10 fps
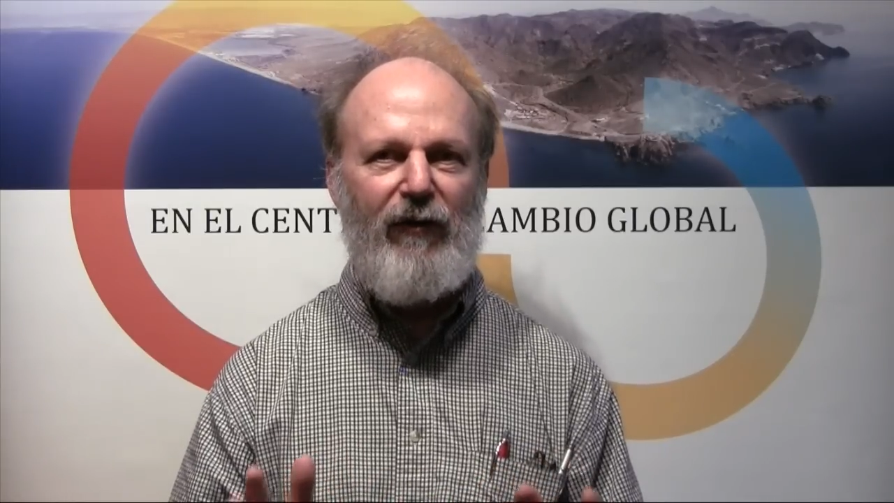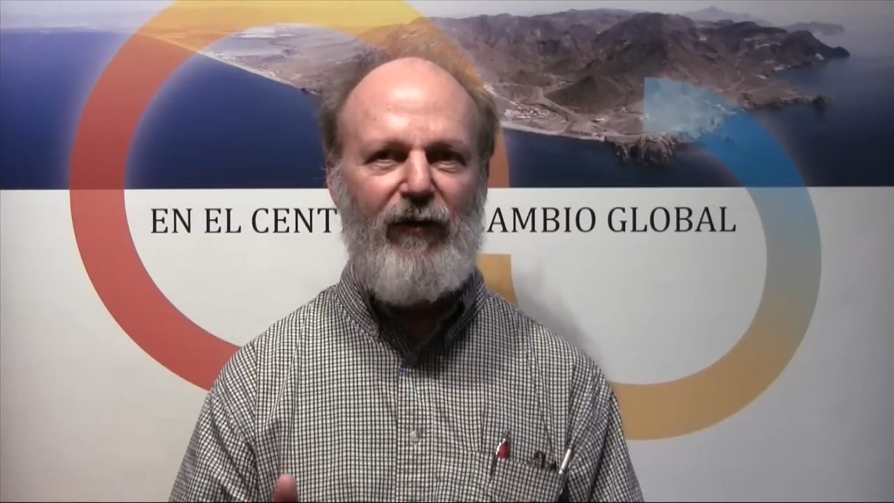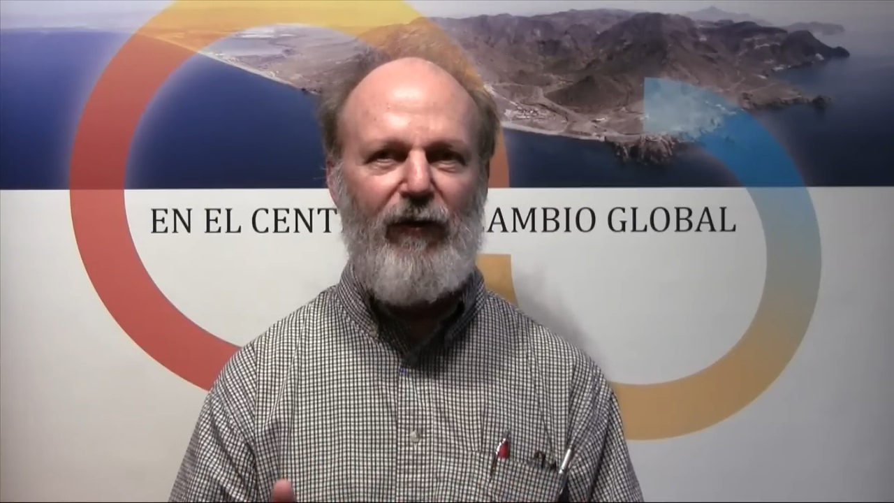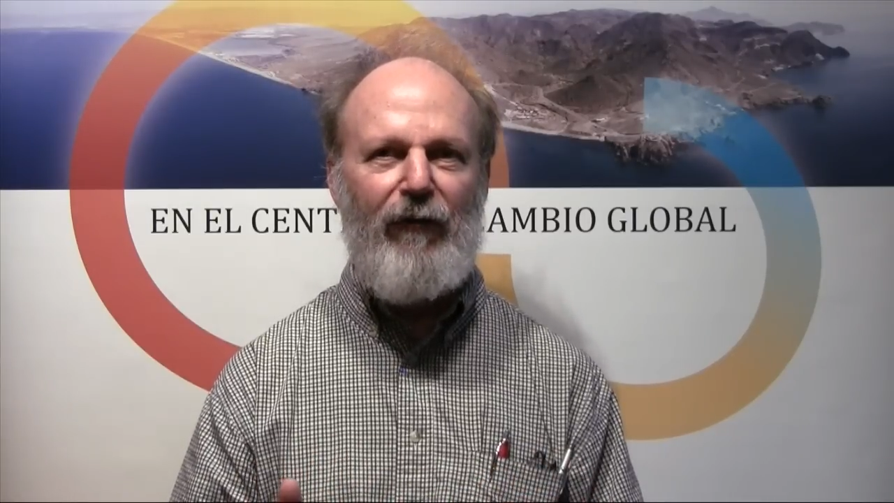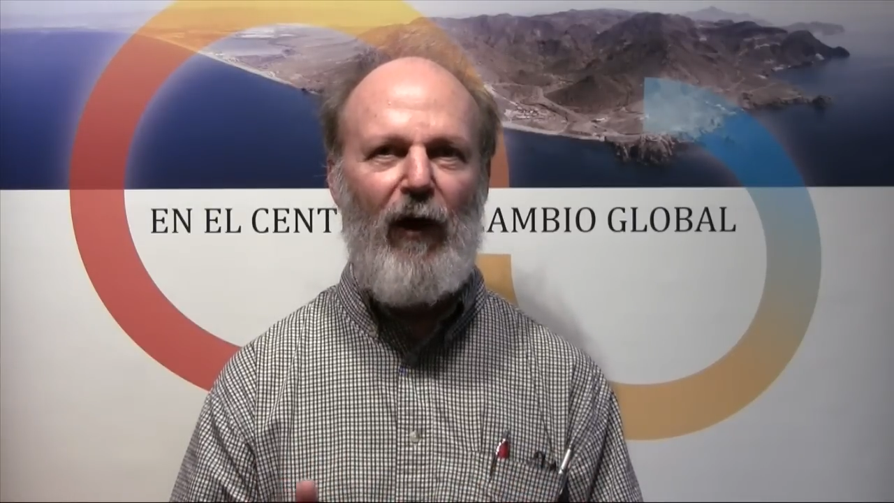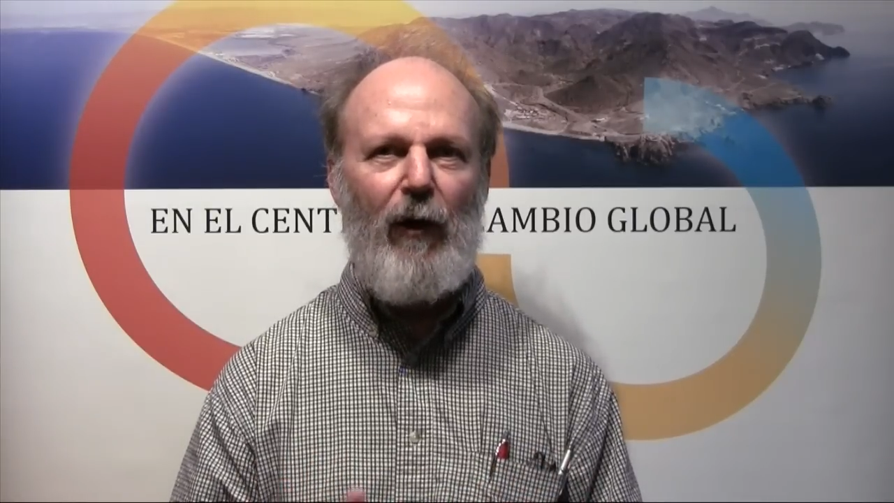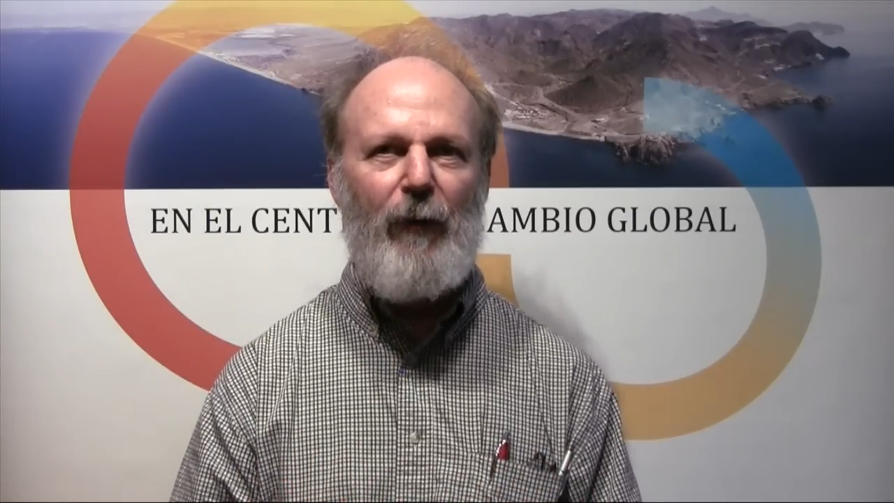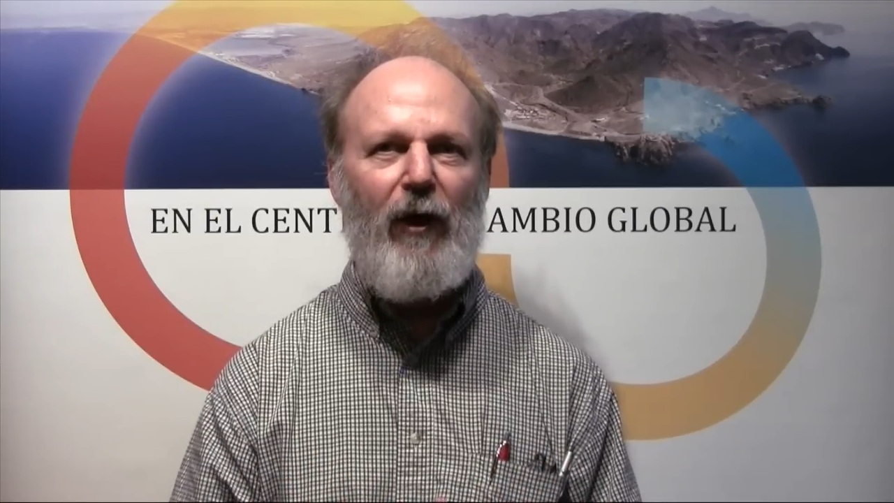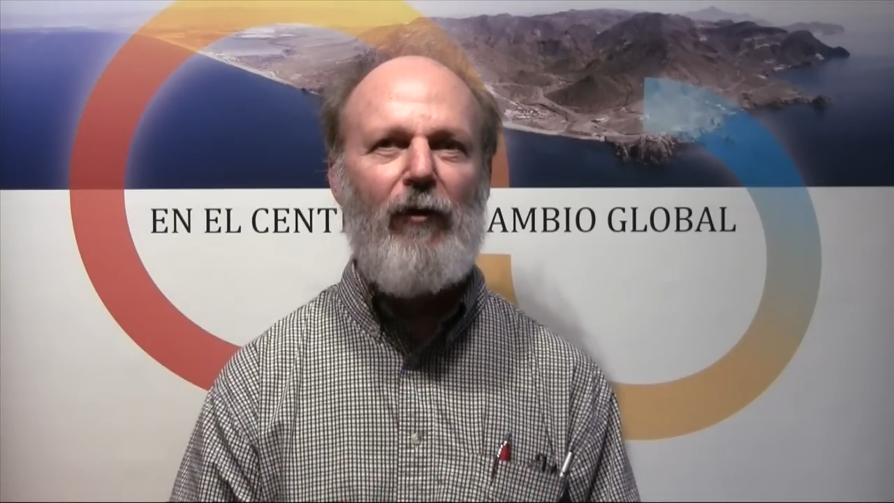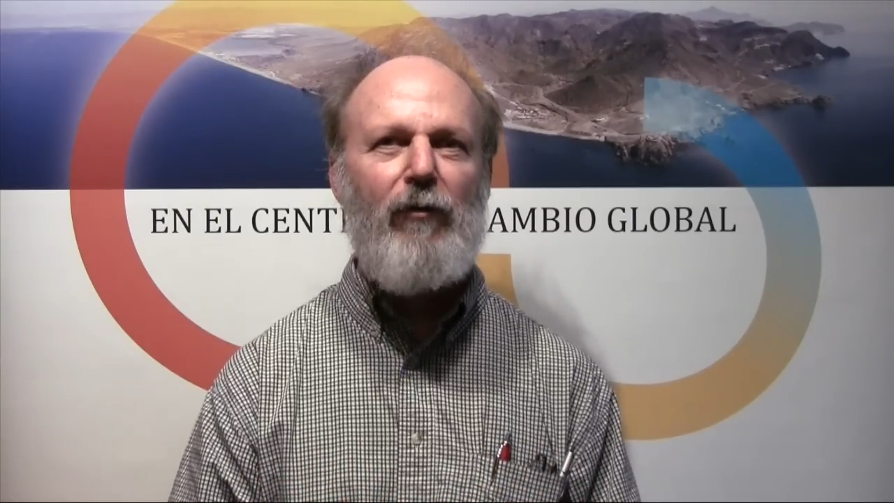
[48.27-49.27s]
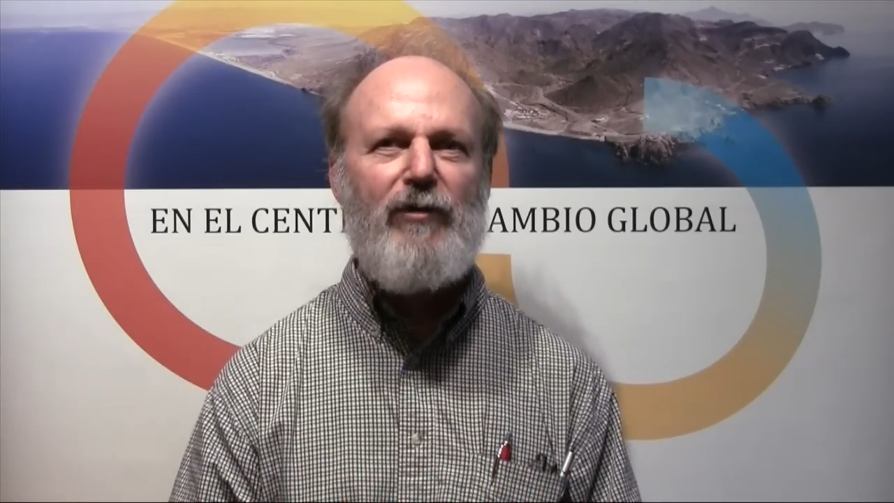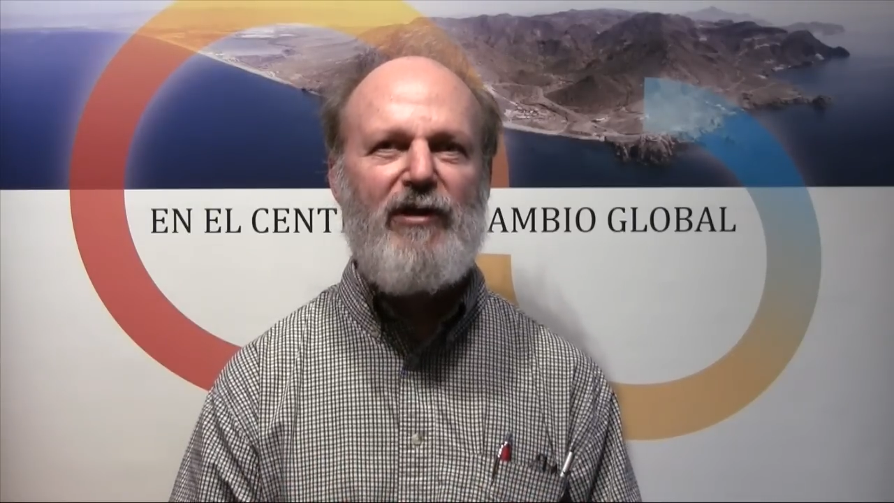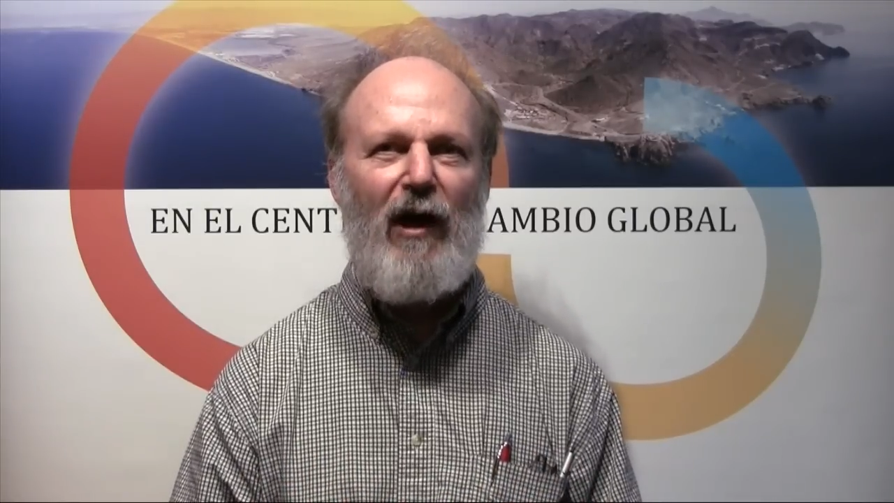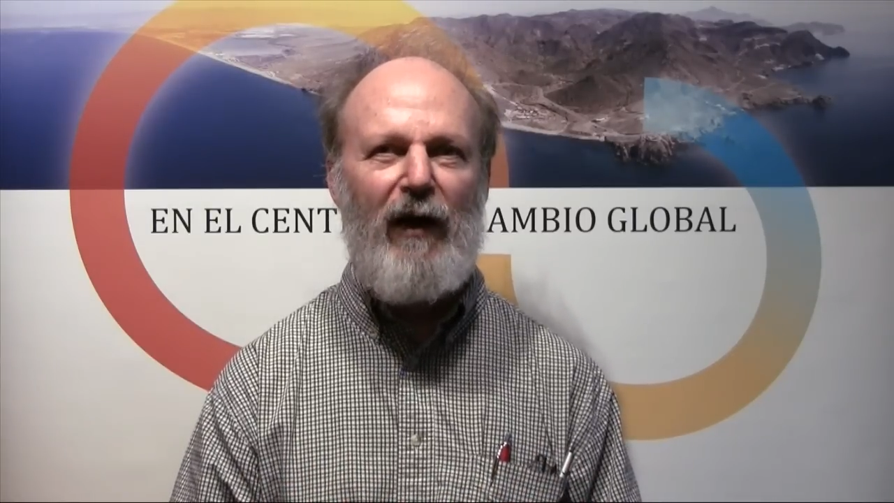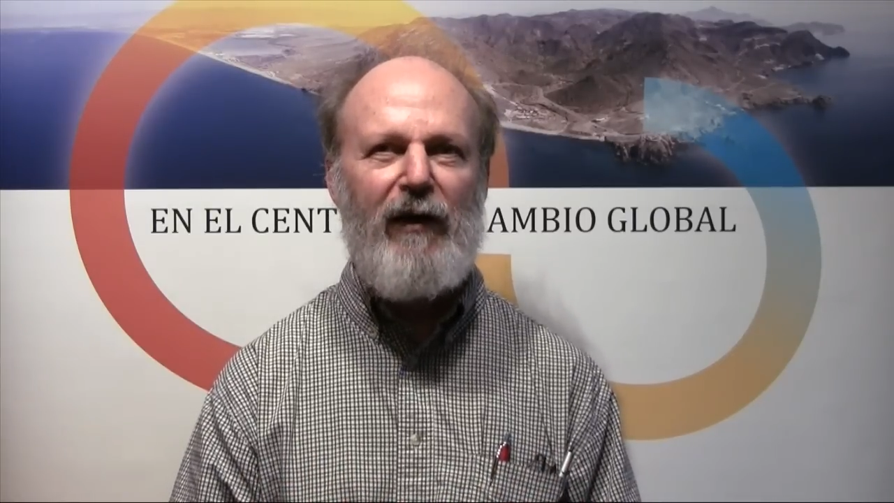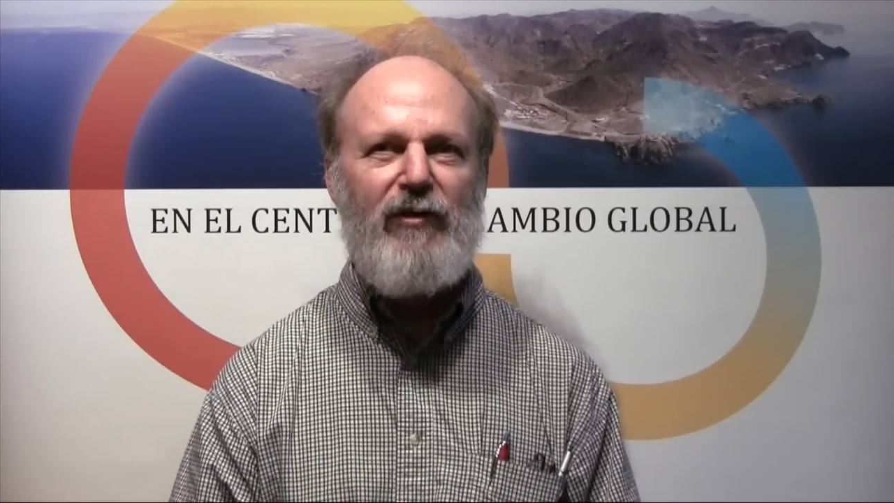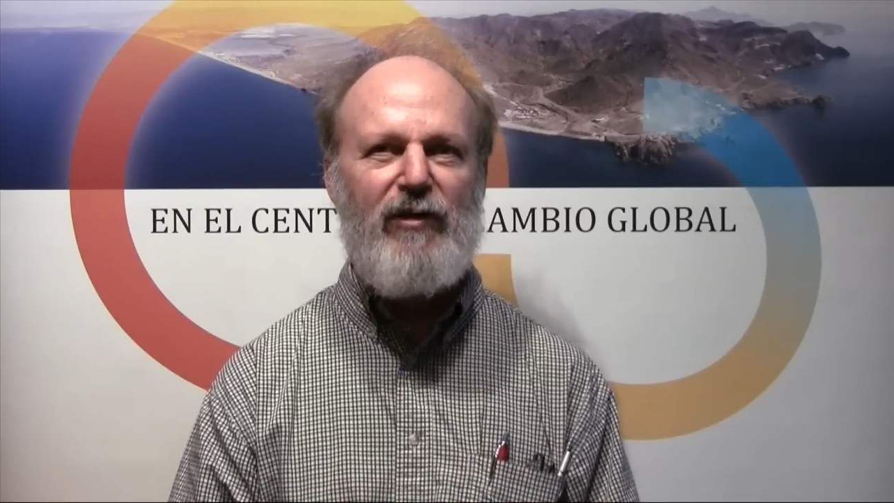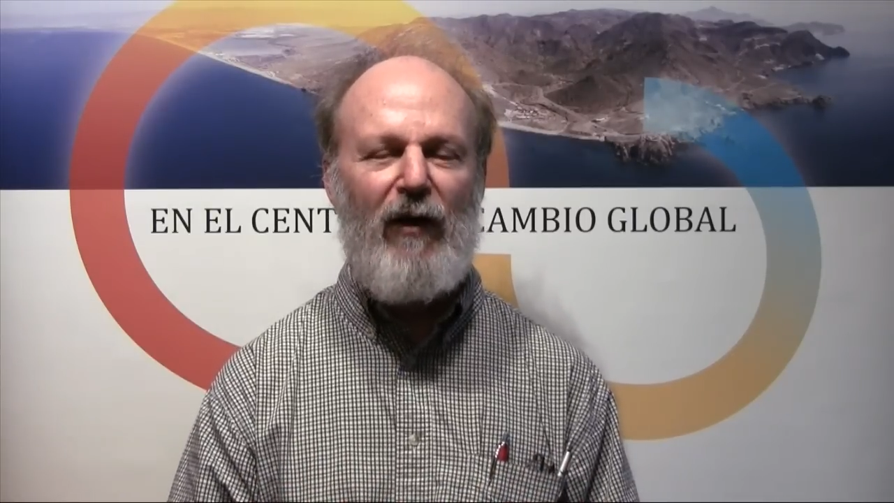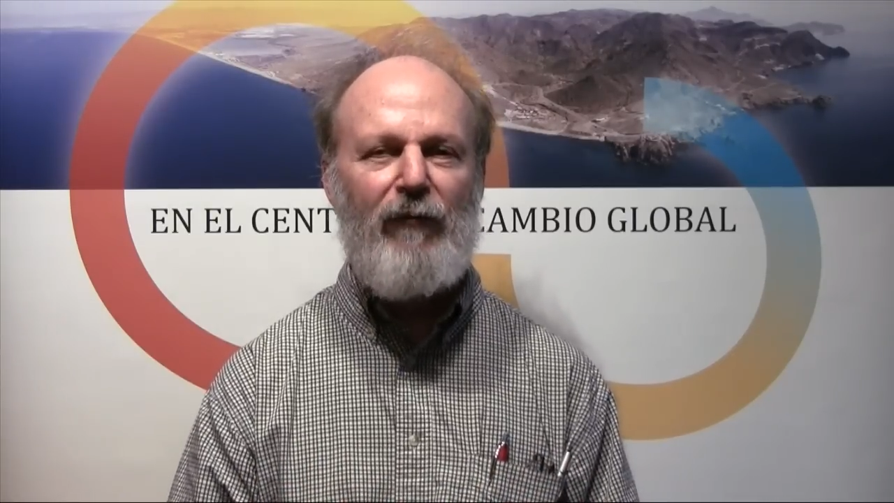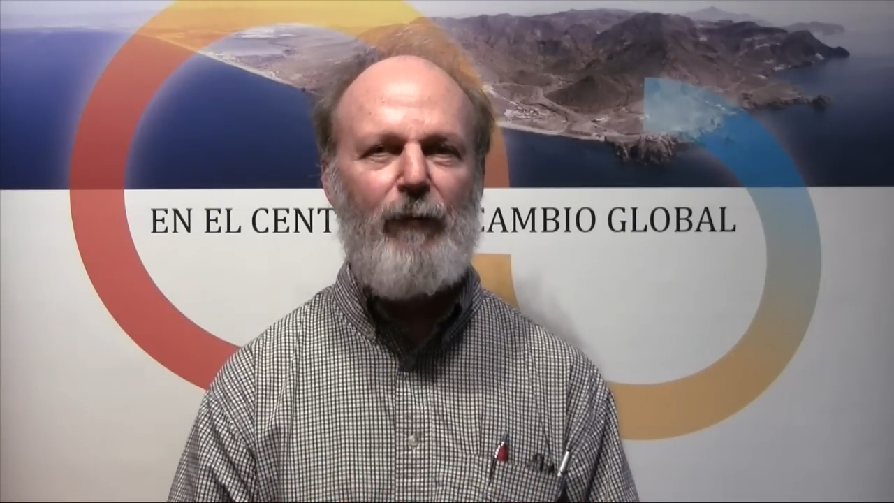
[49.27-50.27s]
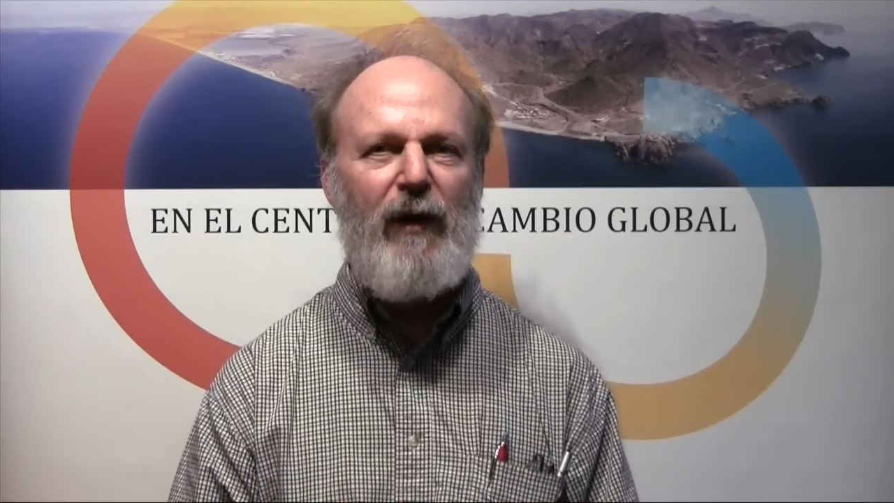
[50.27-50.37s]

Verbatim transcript: developing a new science of